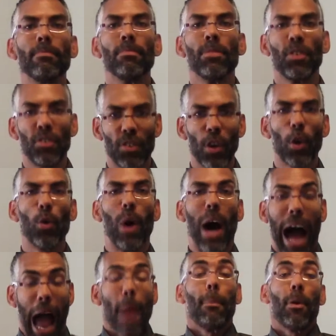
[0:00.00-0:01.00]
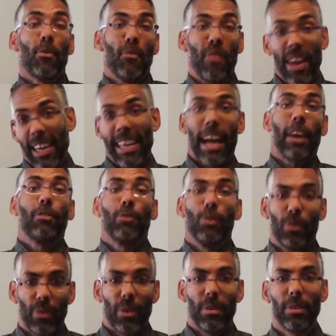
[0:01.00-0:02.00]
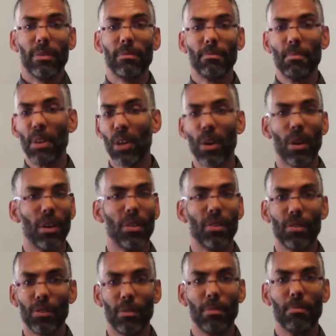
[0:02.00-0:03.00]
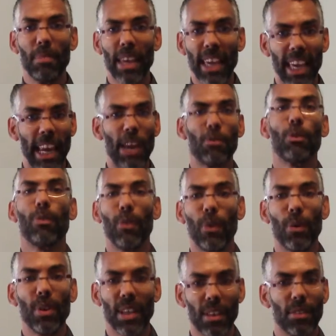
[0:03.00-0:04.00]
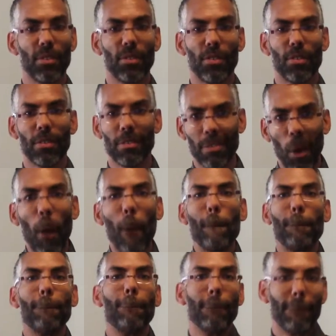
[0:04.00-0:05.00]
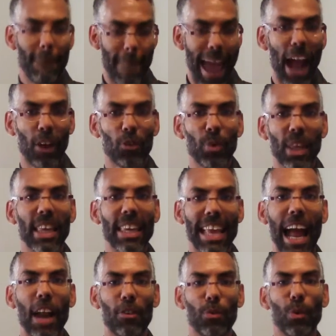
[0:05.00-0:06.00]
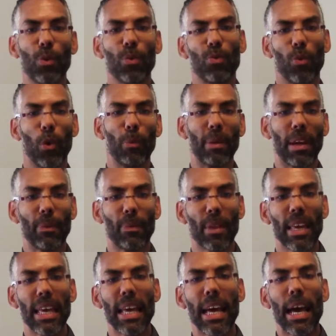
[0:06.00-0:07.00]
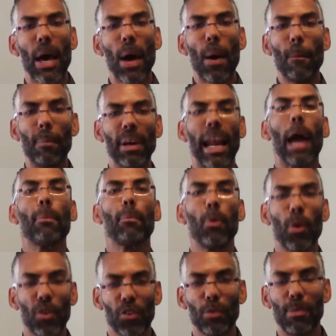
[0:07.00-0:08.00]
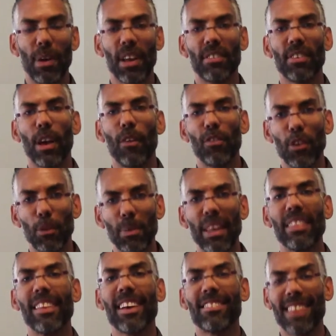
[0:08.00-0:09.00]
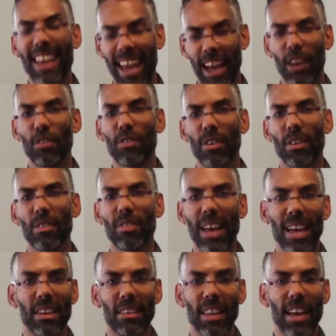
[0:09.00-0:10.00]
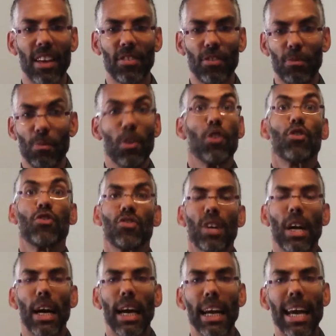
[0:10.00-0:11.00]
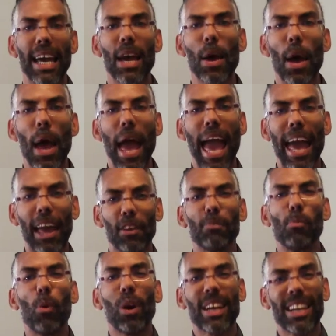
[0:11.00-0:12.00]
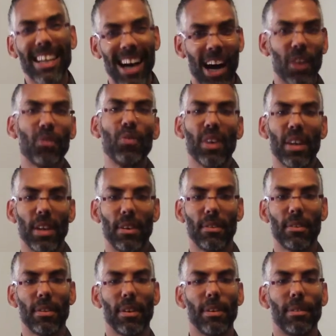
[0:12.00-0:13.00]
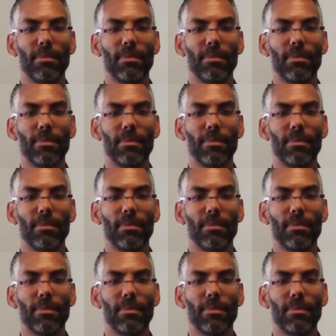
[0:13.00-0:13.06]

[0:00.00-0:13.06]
So I'm a fake extrovert because being an introvert is actually natural for me. But I pushed myself to be less anxious and less shy and more confident.